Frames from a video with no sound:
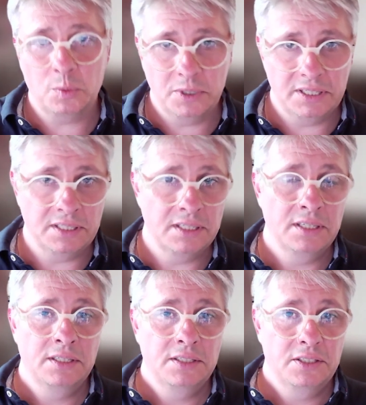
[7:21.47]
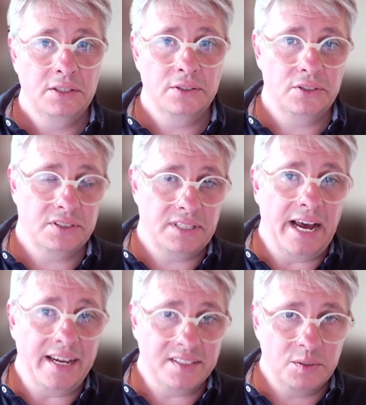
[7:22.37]
with, just
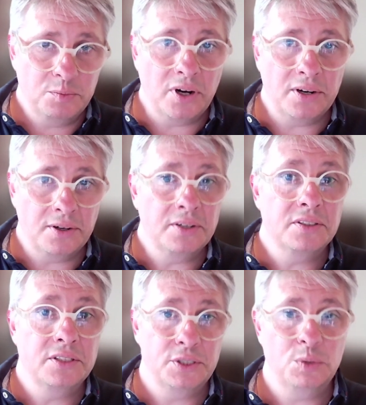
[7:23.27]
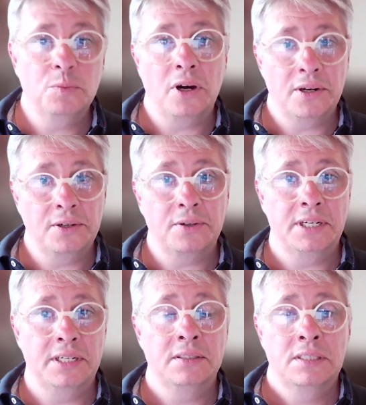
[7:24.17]
asset monitoring, condition
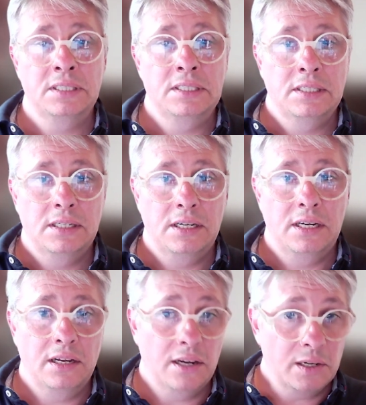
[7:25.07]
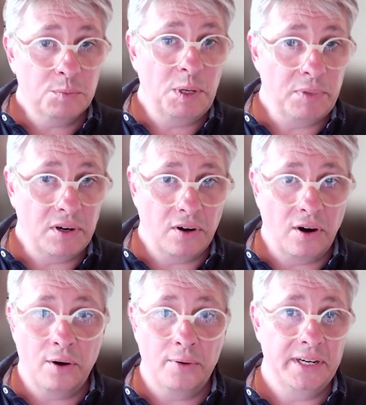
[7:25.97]
monitoring. A lot of people are
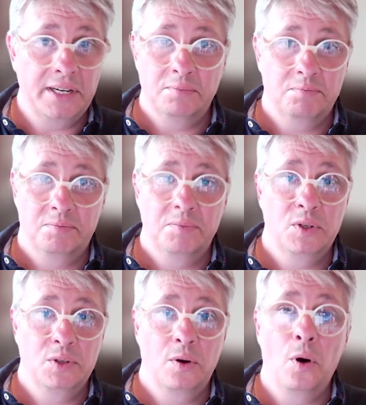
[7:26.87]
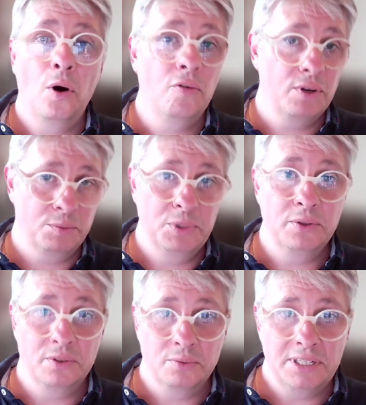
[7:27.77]
already over the
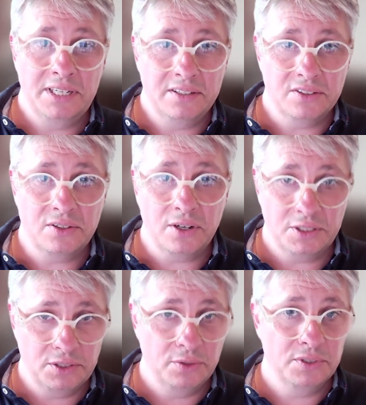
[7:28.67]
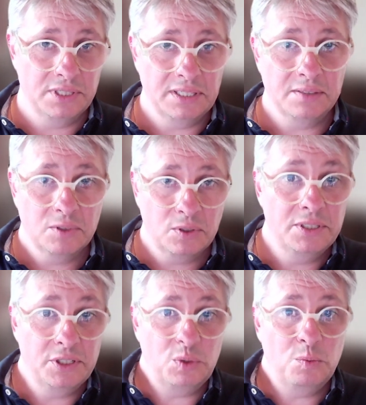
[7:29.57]
moon when they can start using
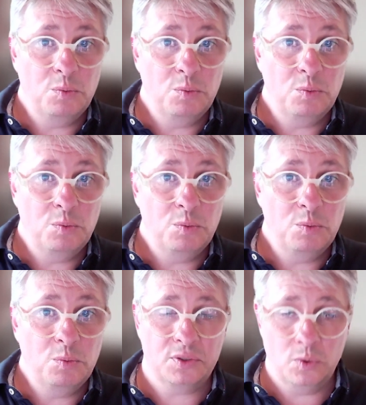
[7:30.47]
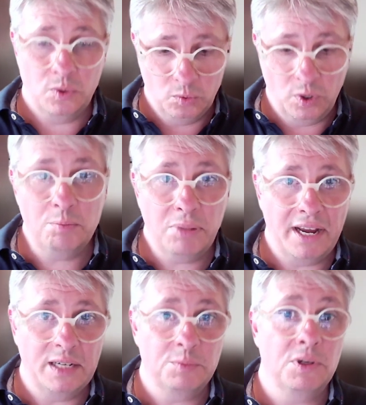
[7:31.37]
condition monitoring, not just on one
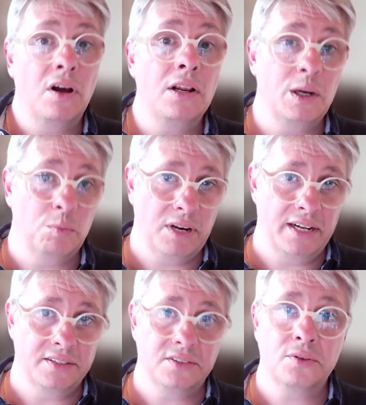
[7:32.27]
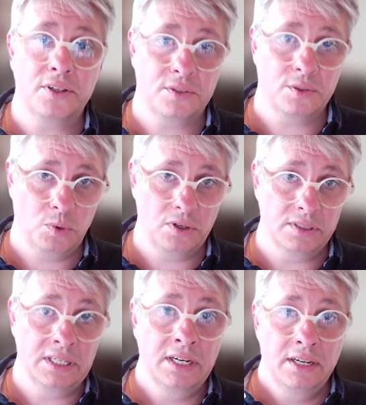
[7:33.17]
plant, but all their plants across the
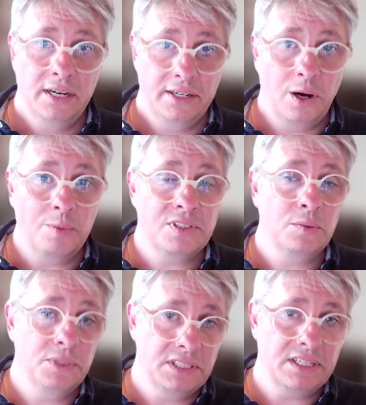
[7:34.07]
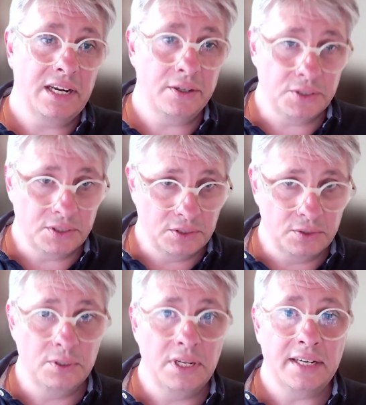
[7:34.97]
world. And obviously with the cloud, you can
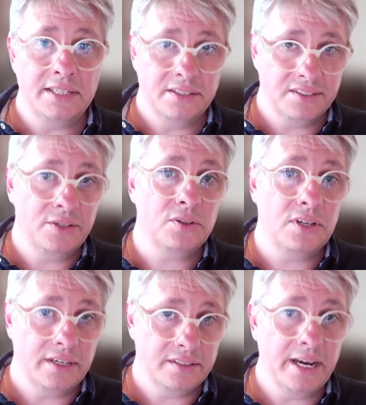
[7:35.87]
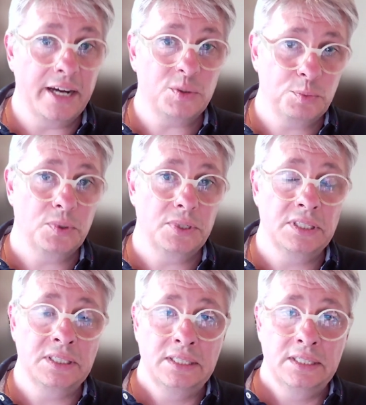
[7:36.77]
do that in a centralized dashboard
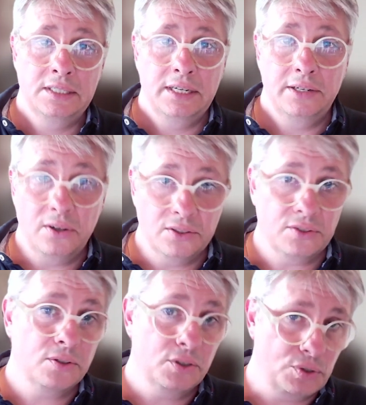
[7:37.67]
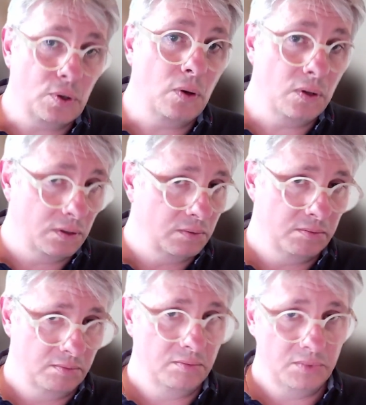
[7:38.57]
and also control,
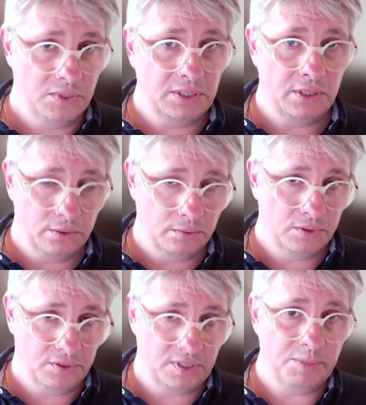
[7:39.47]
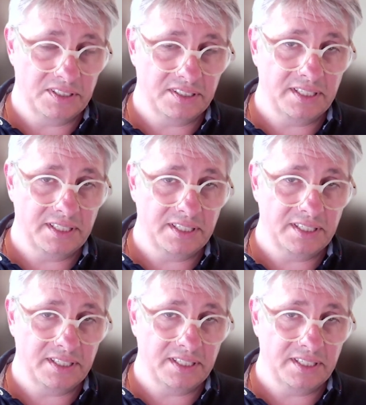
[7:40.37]
to some extent,